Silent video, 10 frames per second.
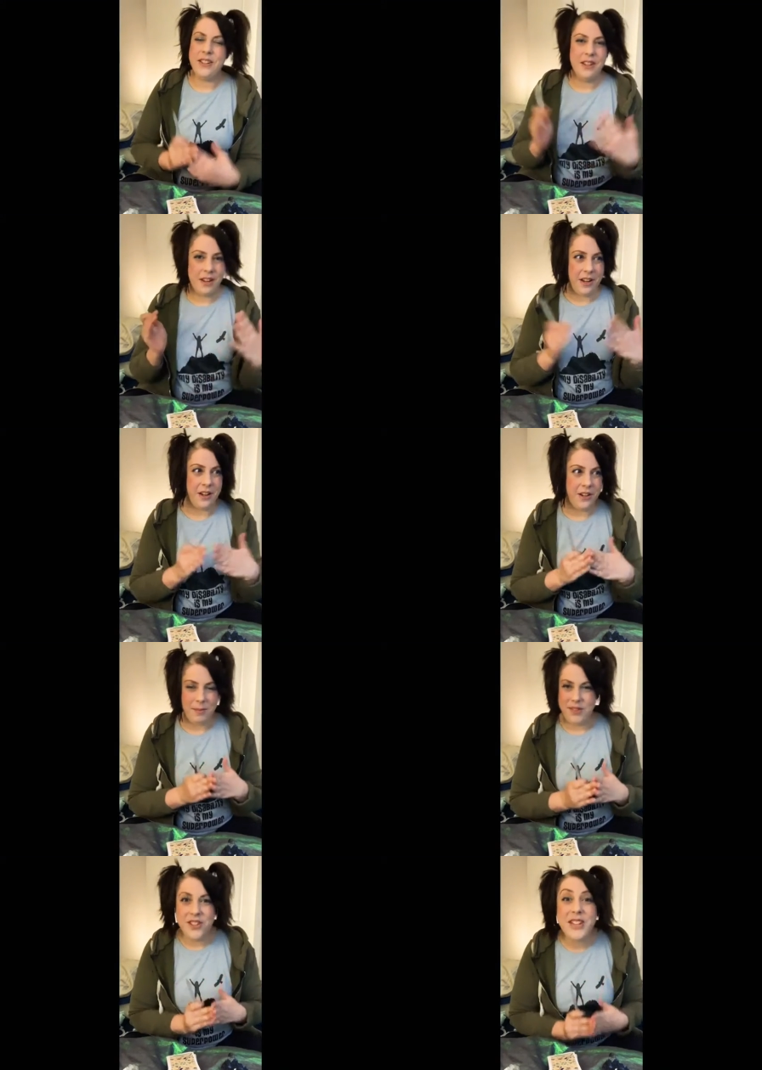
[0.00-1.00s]
her name is
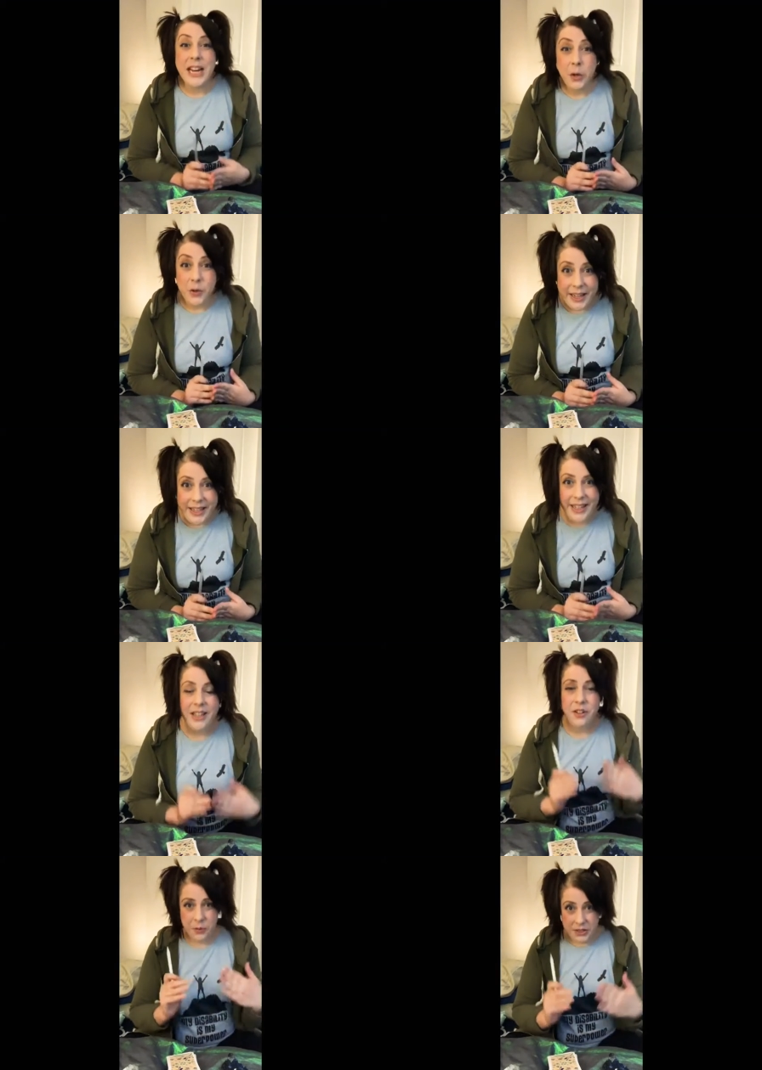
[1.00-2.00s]
the Tarot Lady,
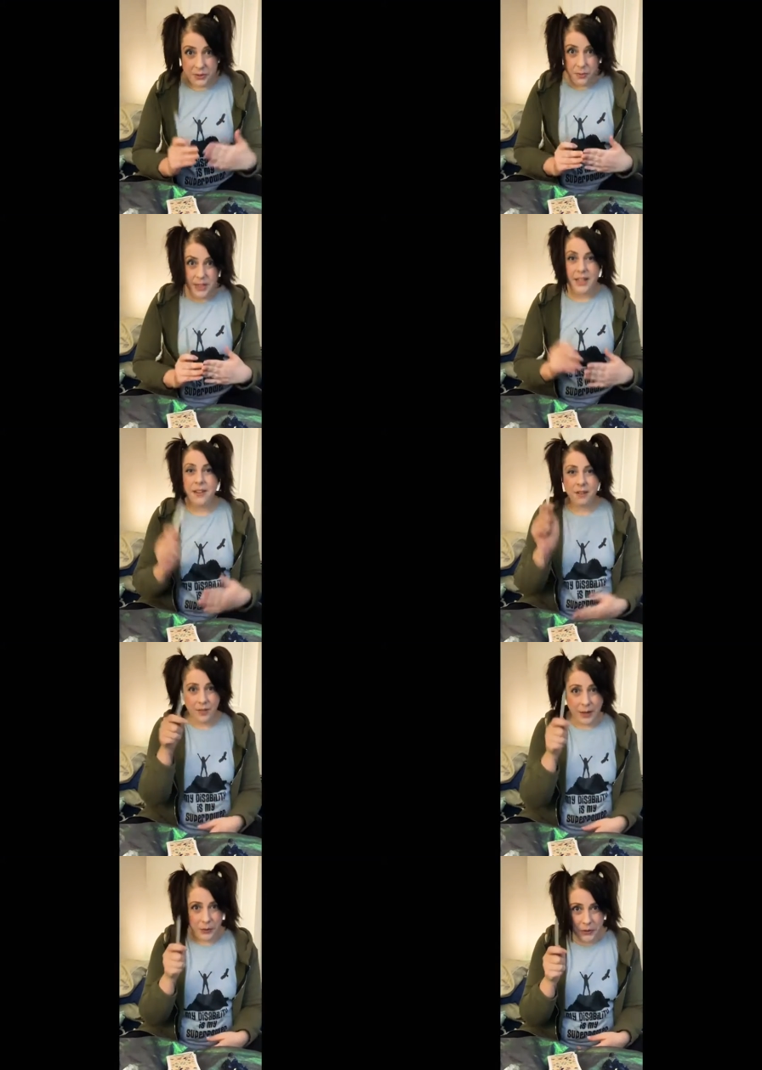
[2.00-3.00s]
Teresa Reed,
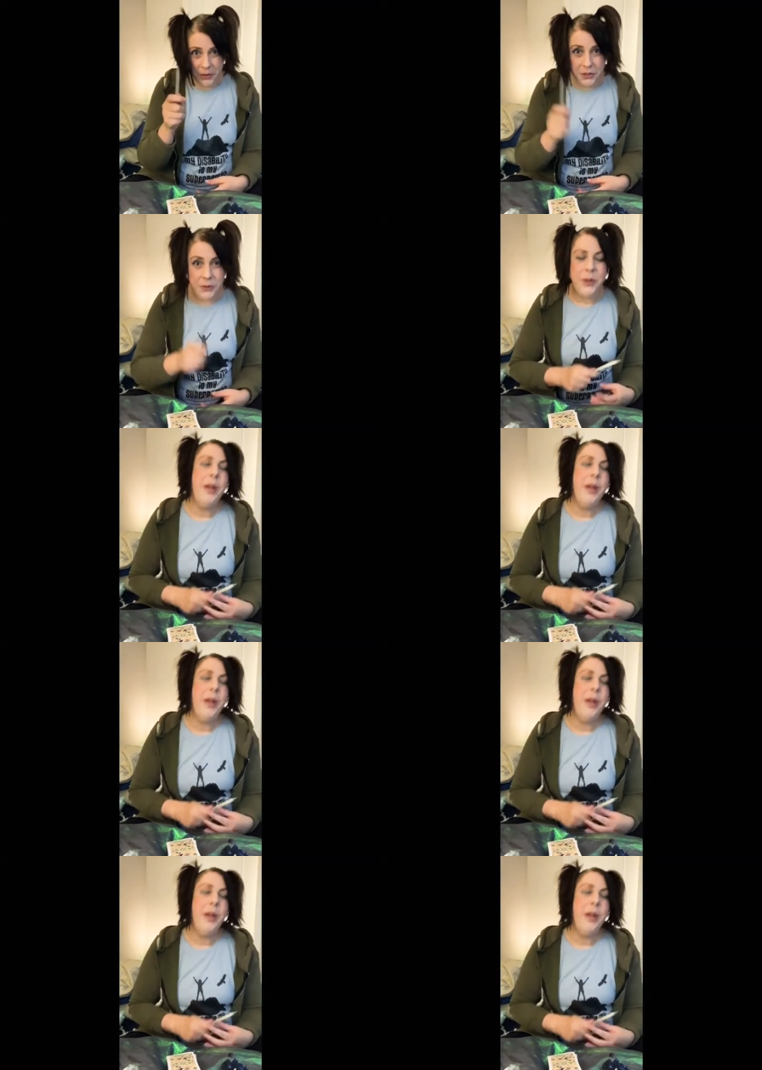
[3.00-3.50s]
follow her too.